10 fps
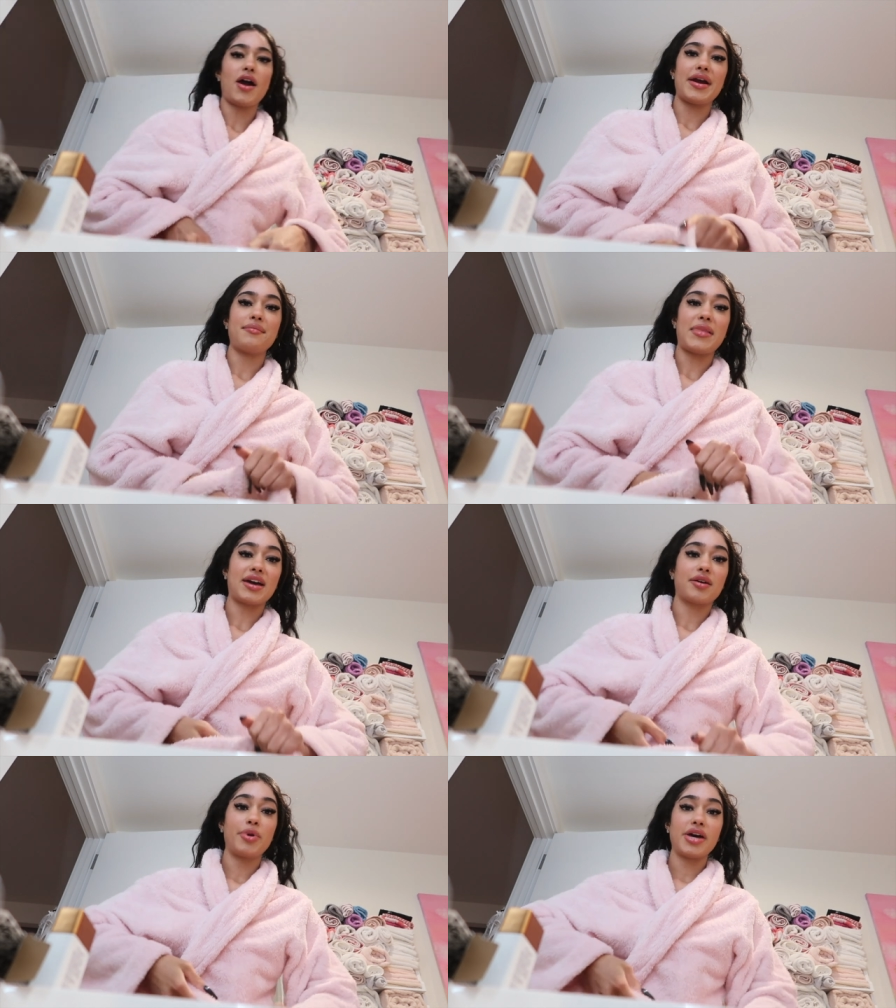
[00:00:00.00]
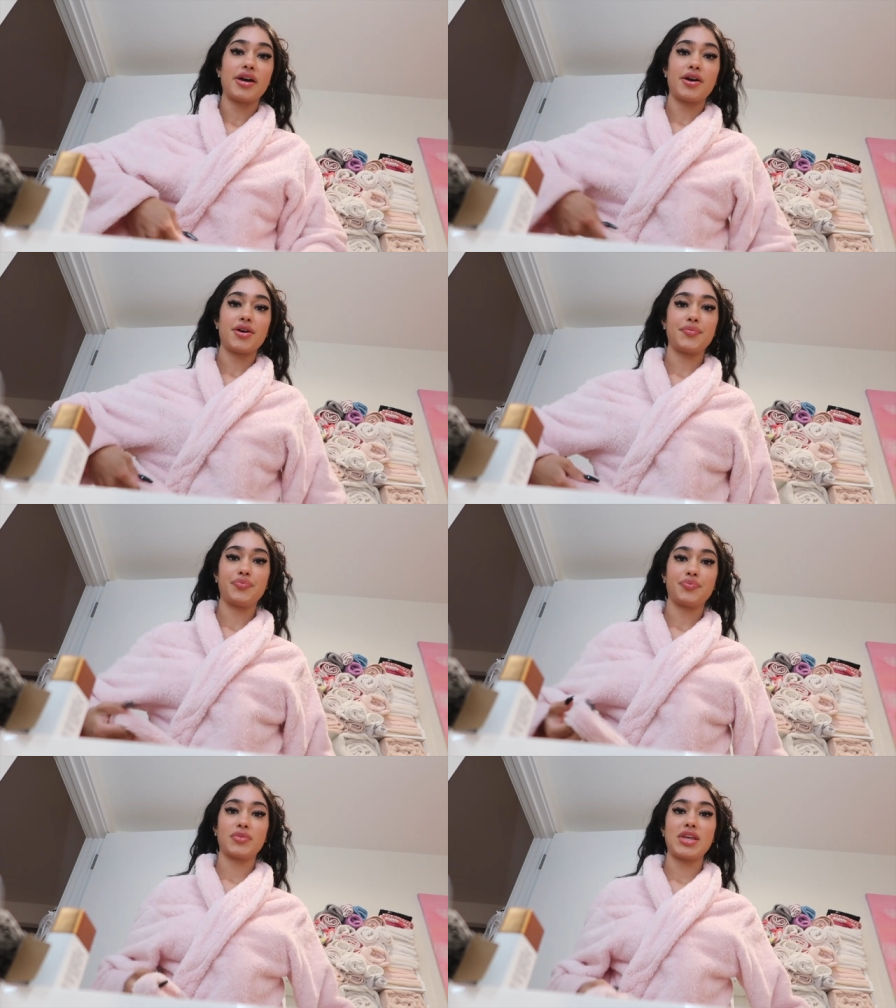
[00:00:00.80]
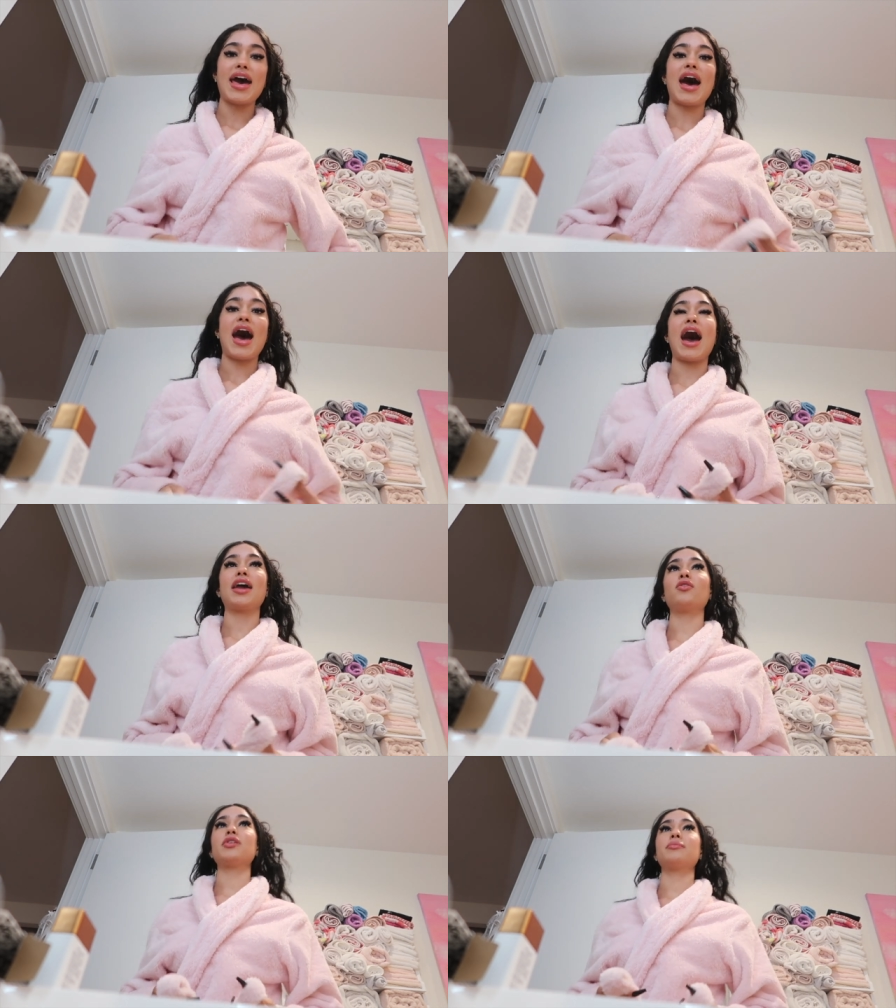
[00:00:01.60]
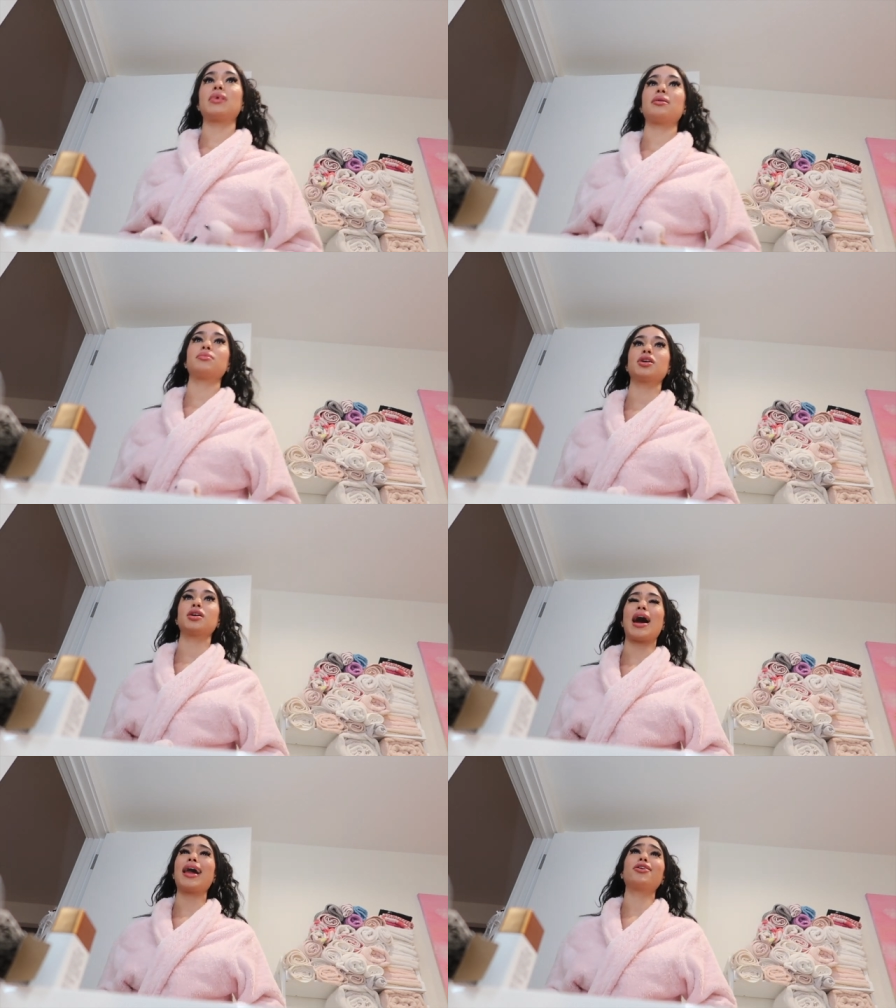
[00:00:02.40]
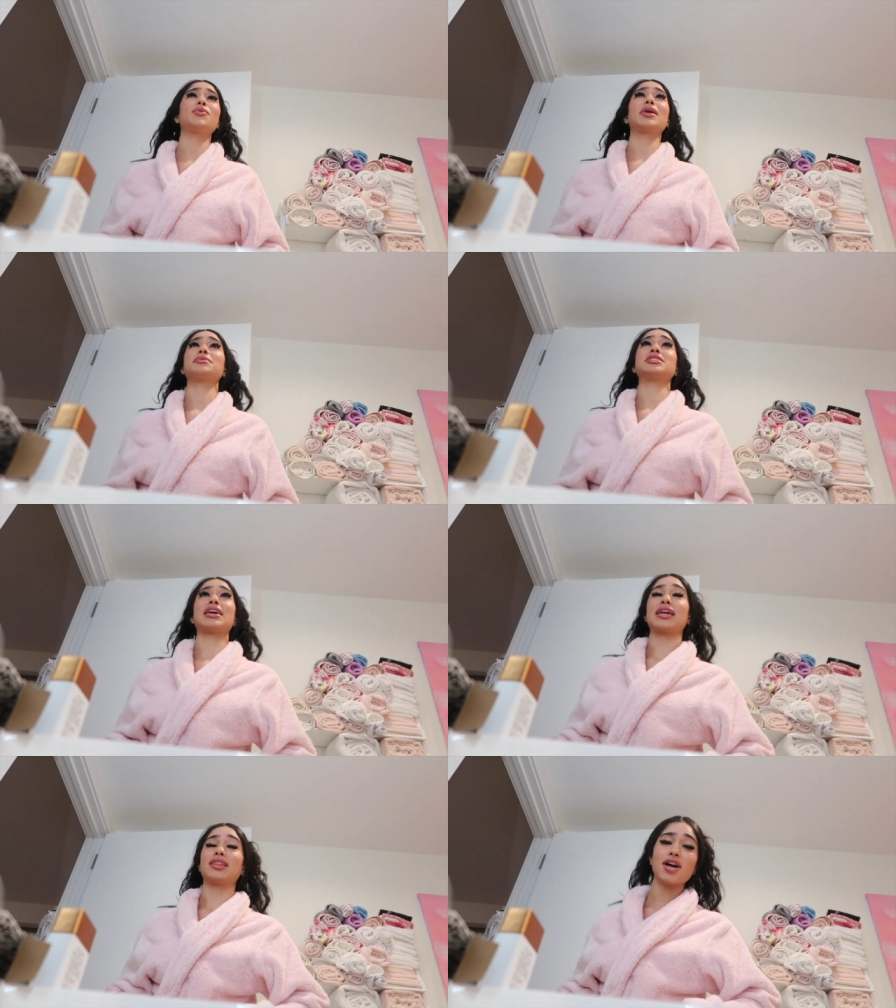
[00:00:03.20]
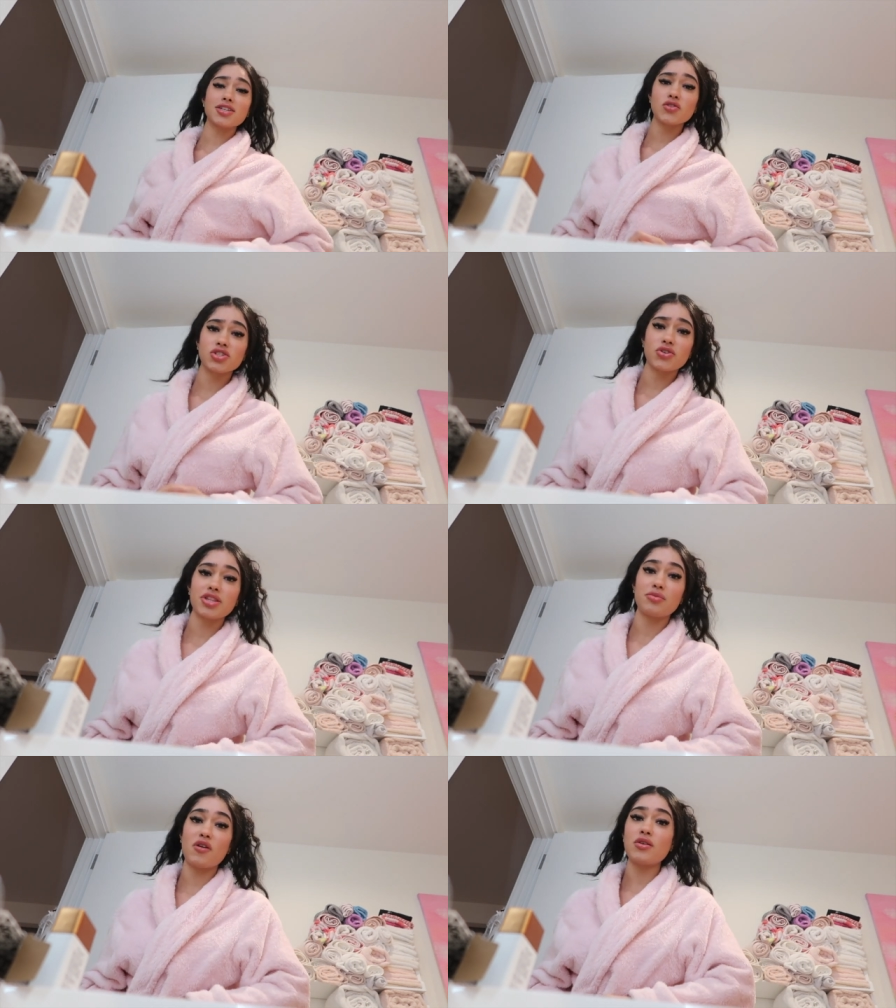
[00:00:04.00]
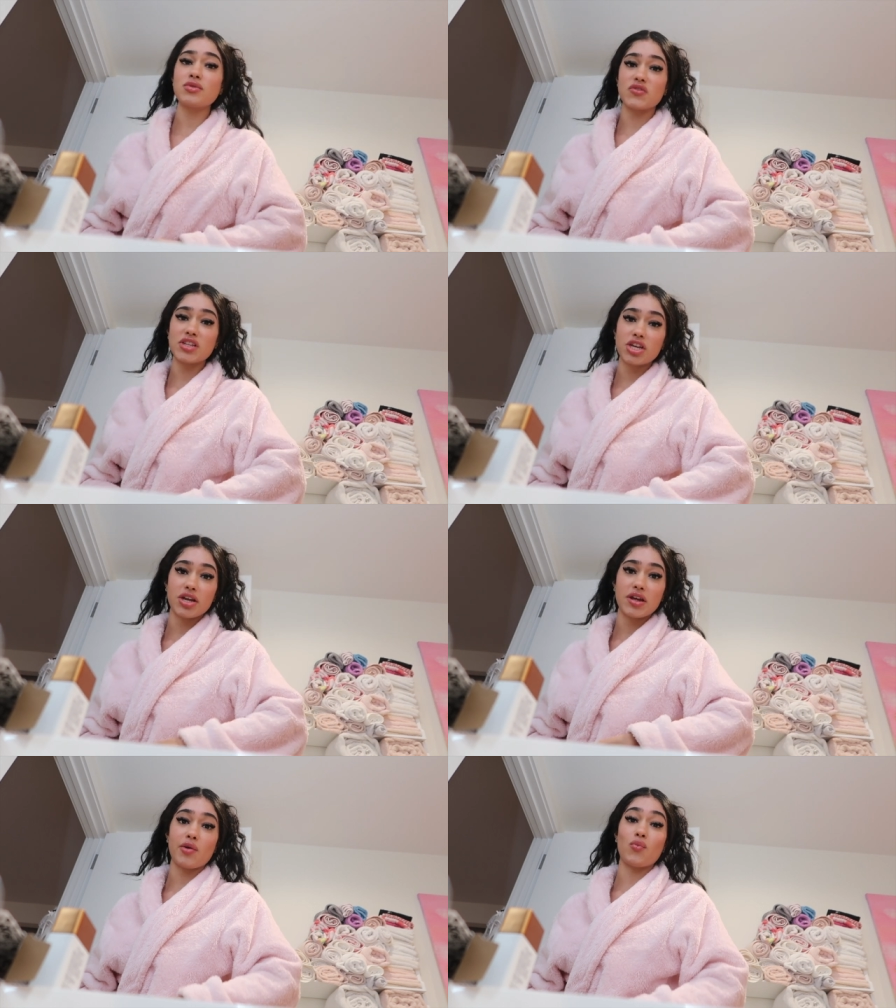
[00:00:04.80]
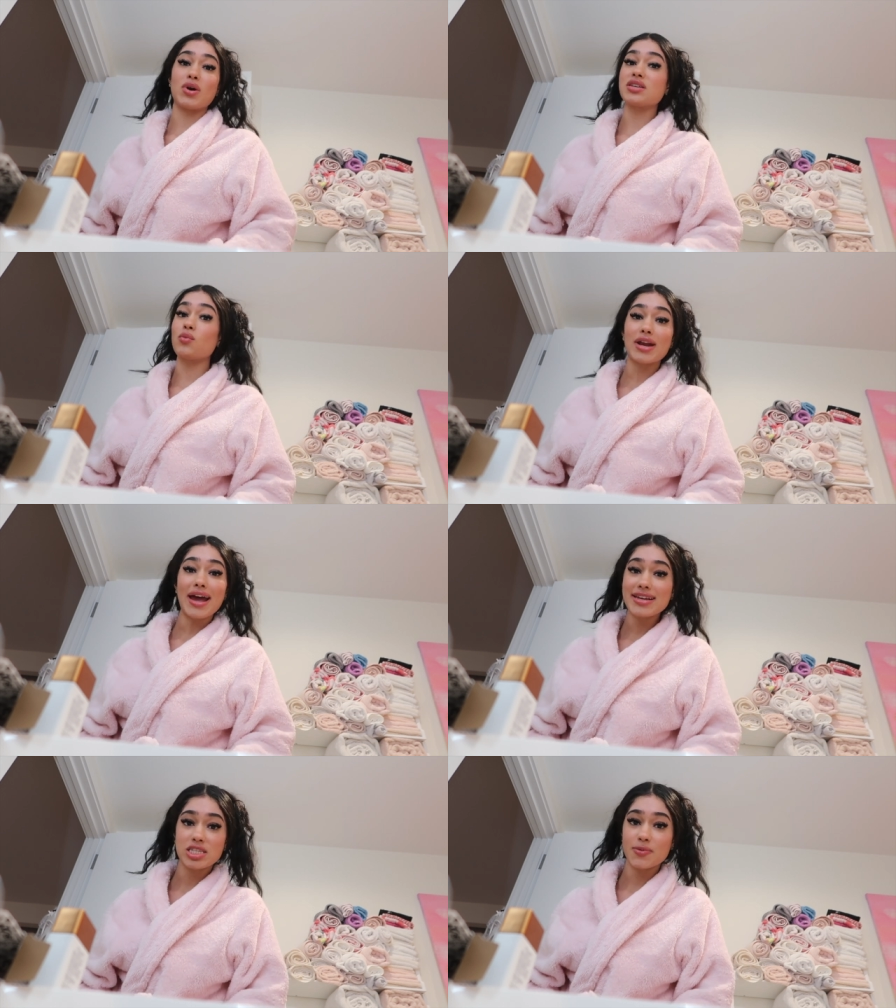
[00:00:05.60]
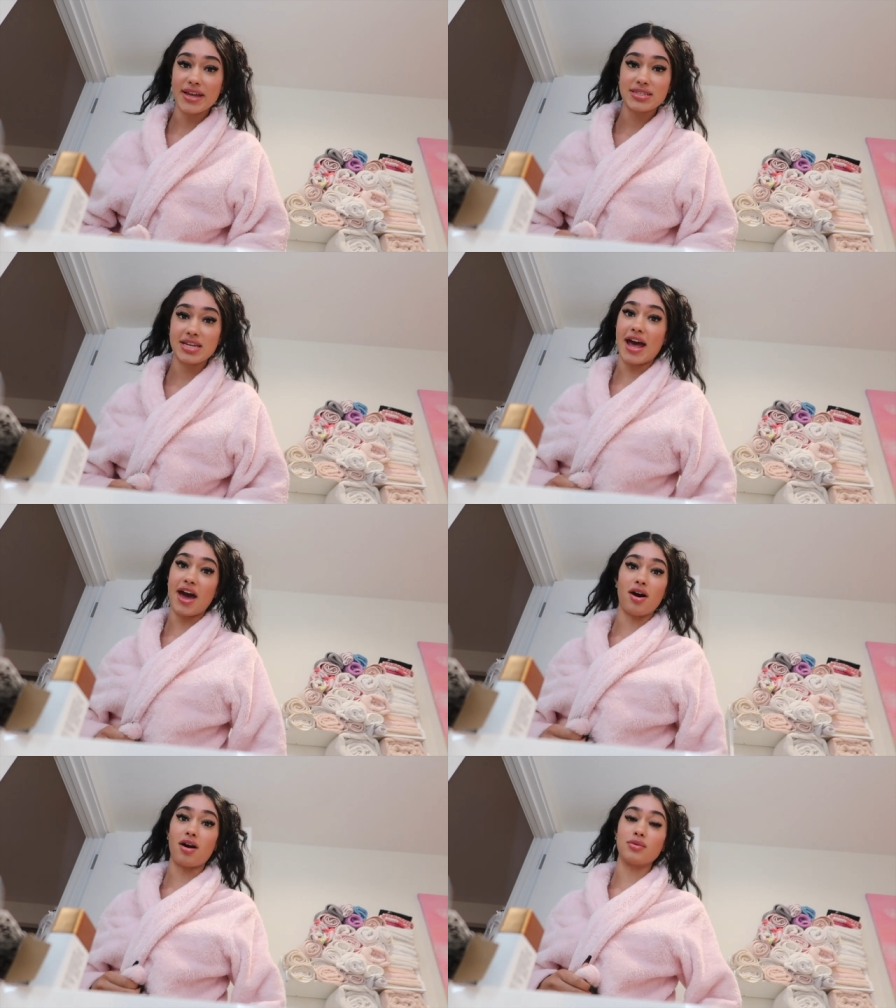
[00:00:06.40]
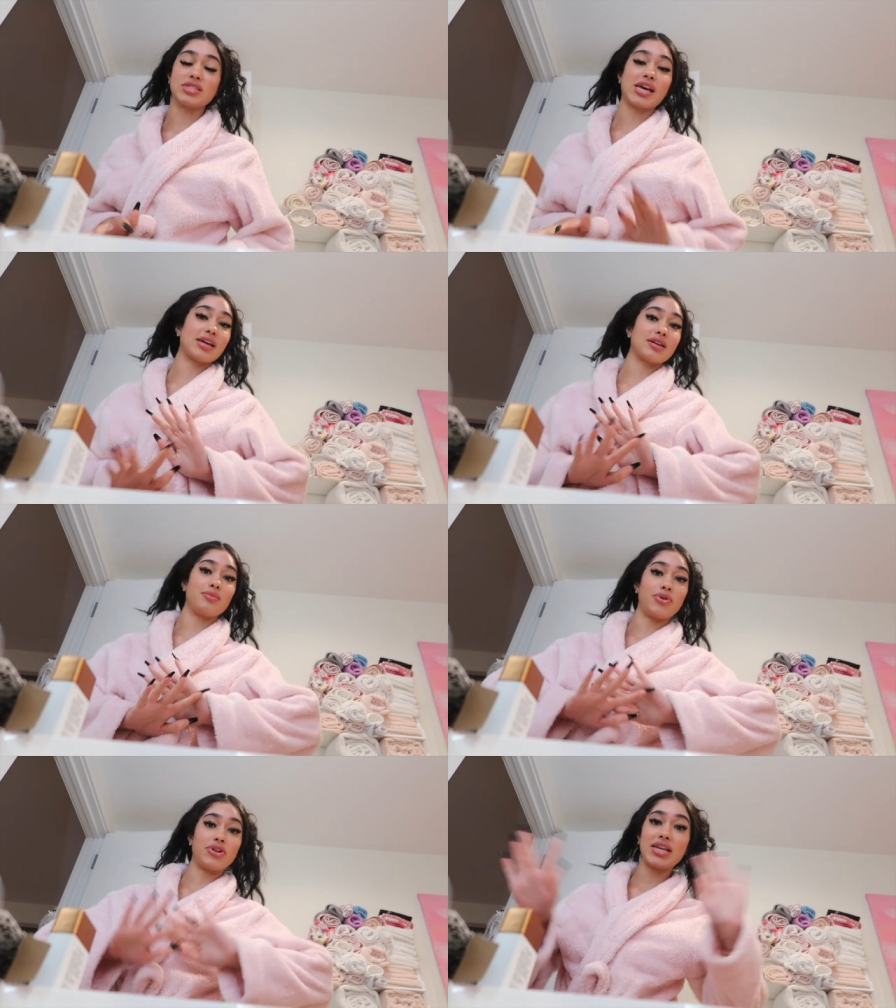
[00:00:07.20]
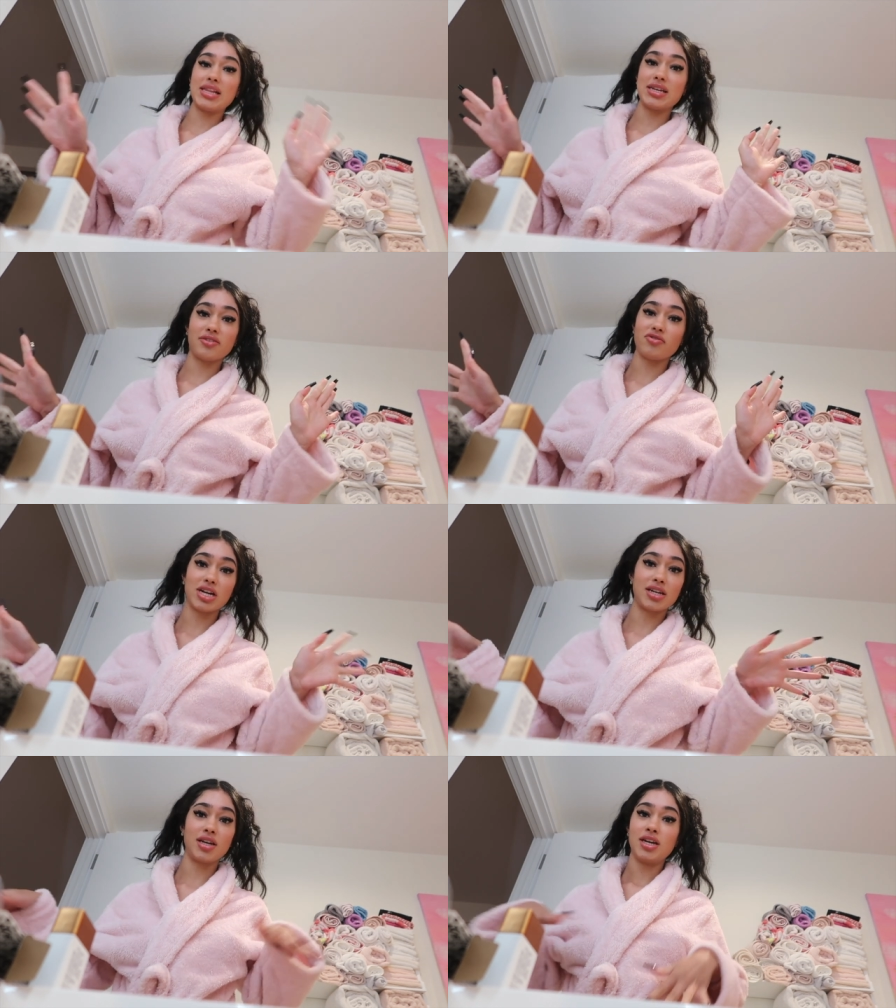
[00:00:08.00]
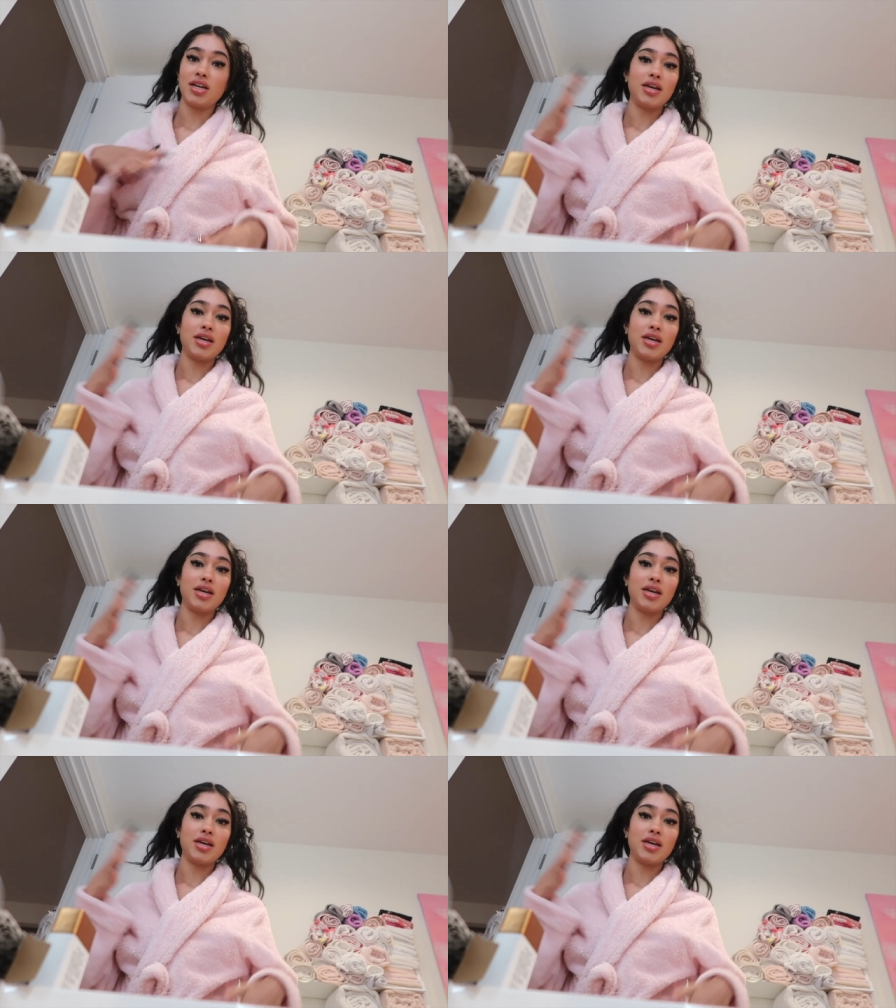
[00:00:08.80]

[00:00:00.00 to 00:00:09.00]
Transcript: all right i'm back but um yeah i don't remember i don't know what i was saying long story short the movie was really good it wasn't what i expected at all it was like a completely different